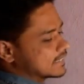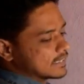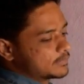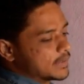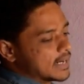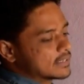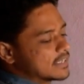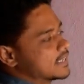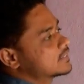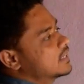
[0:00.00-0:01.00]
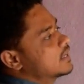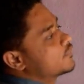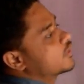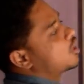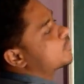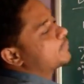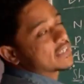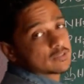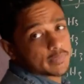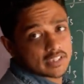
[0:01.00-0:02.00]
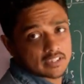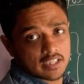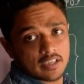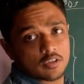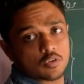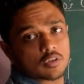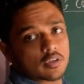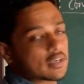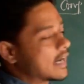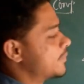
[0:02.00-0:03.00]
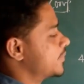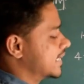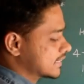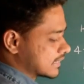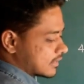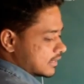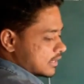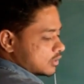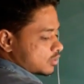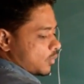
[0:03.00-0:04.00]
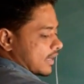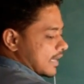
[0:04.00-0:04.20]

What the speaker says: Sb and these will not participate in hybridization. So what